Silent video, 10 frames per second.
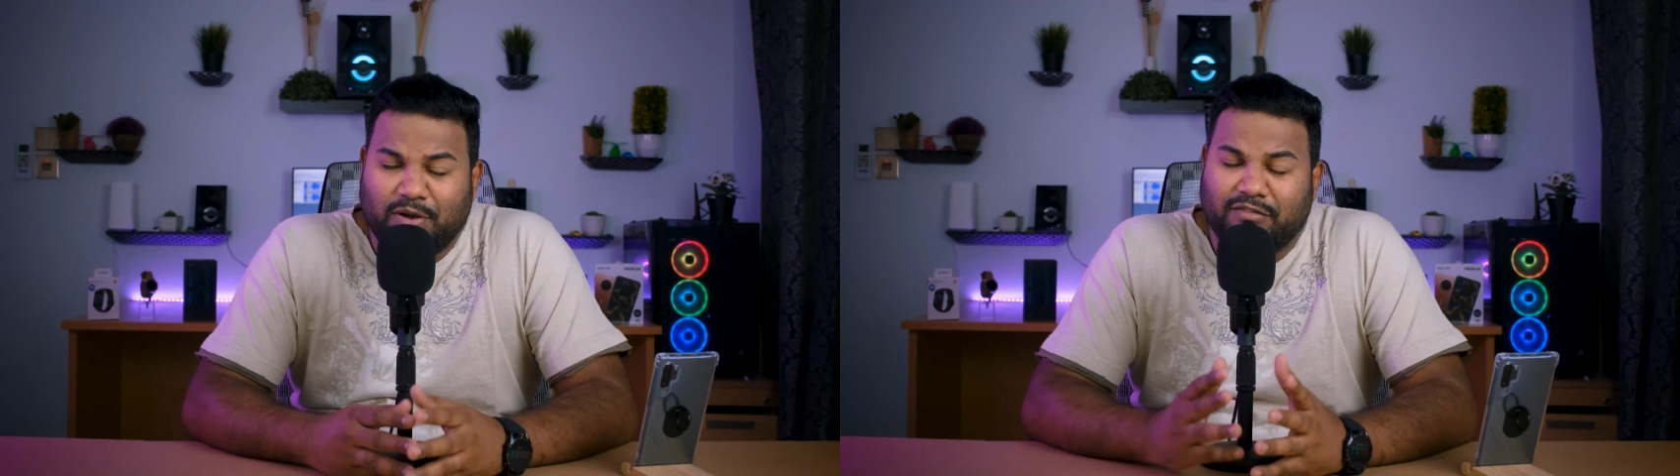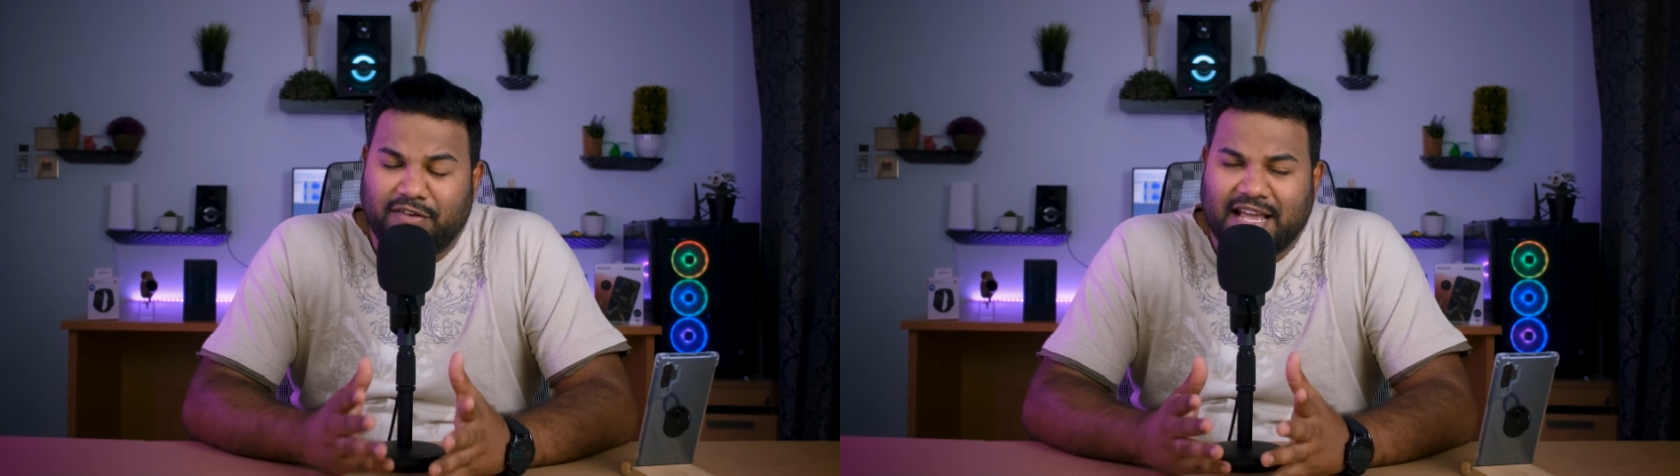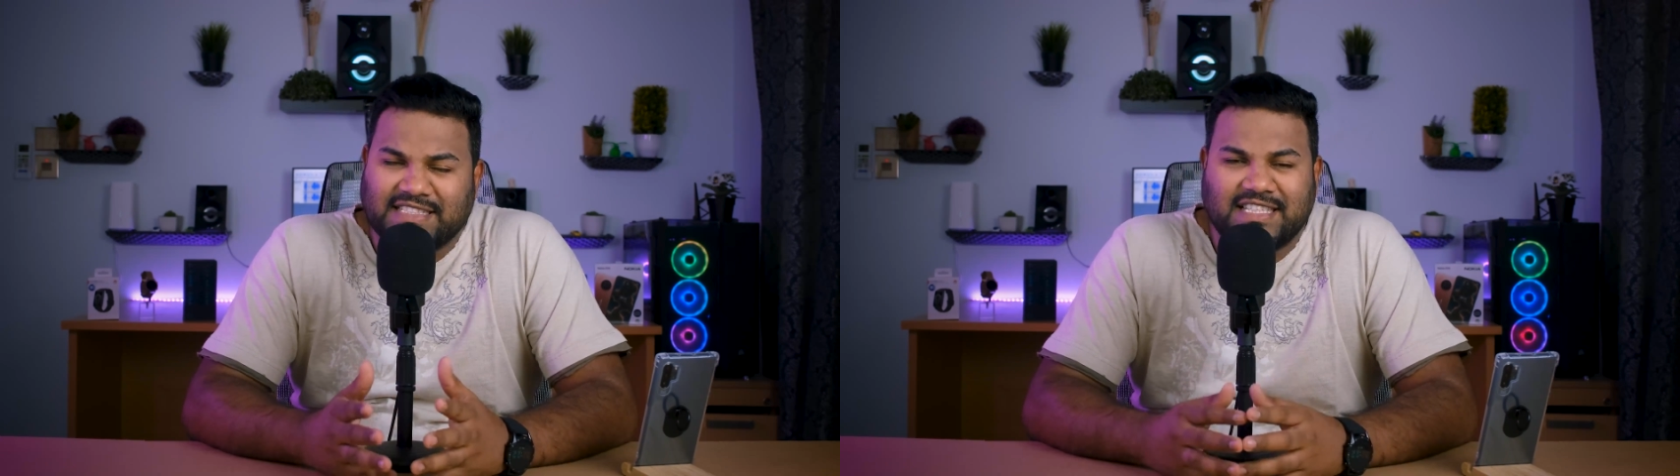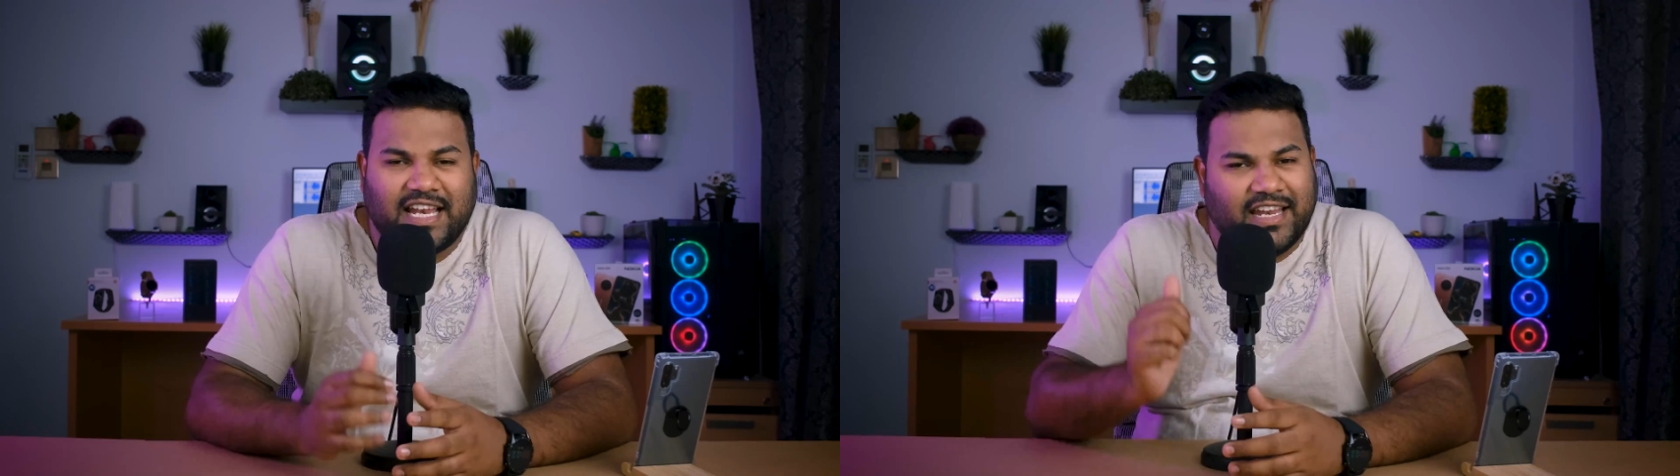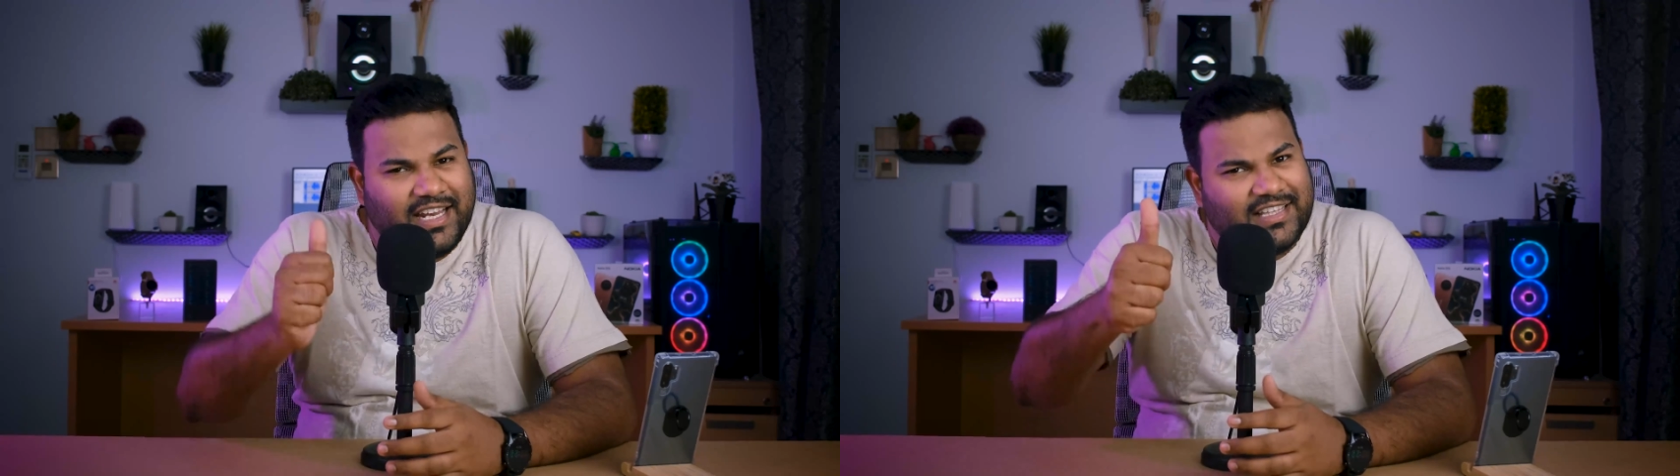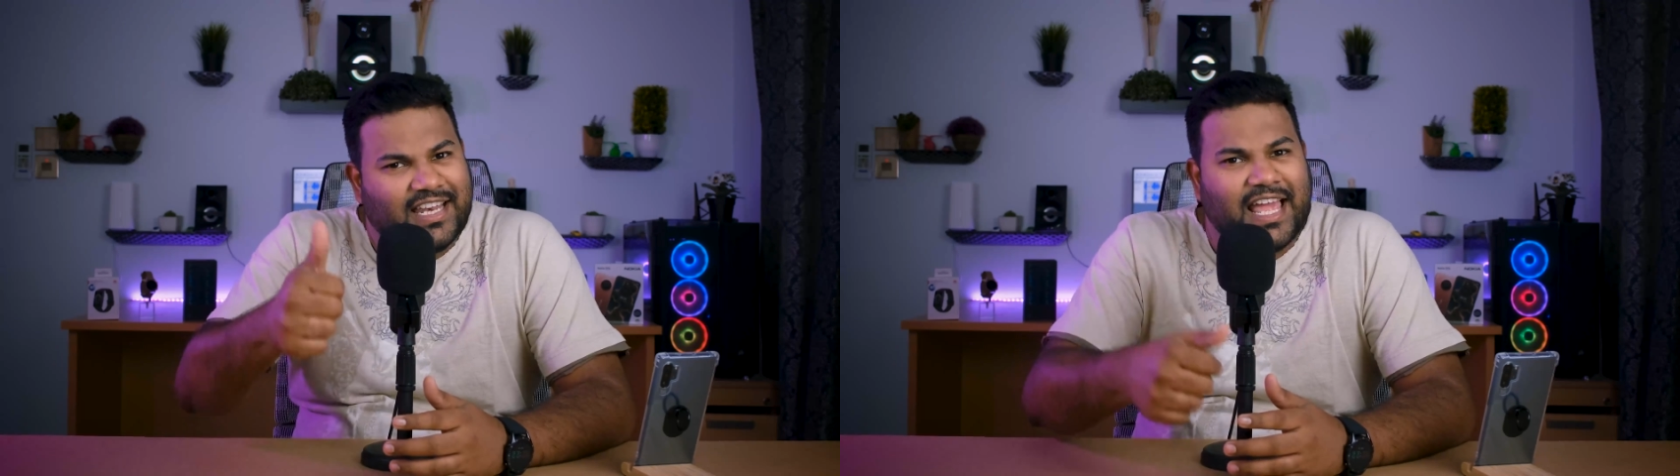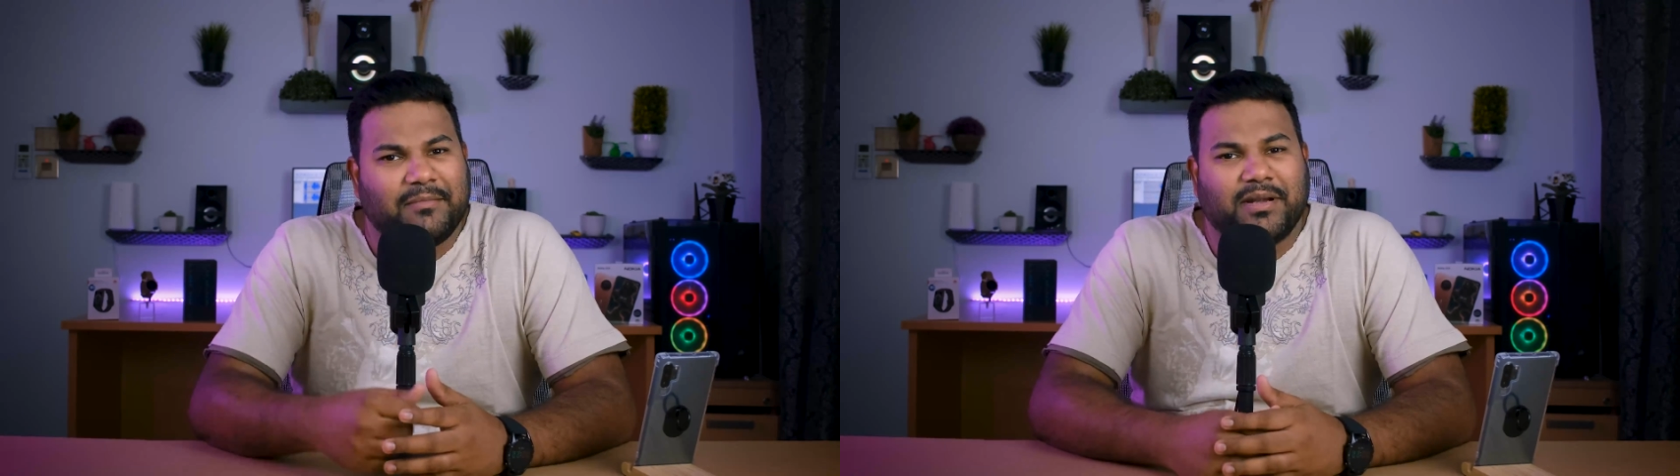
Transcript: If yes, then hit the like